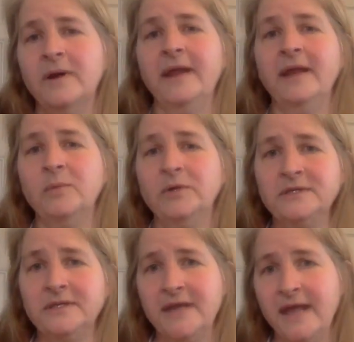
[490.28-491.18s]
animal
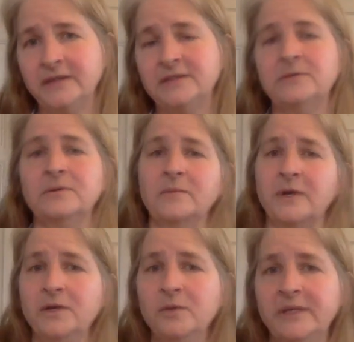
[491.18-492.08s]
to the next, or
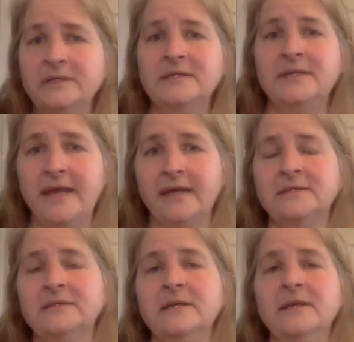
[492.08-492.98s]
one human to the
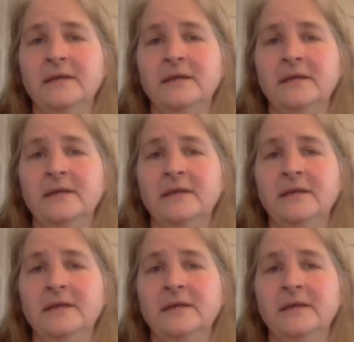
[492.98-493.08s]
next.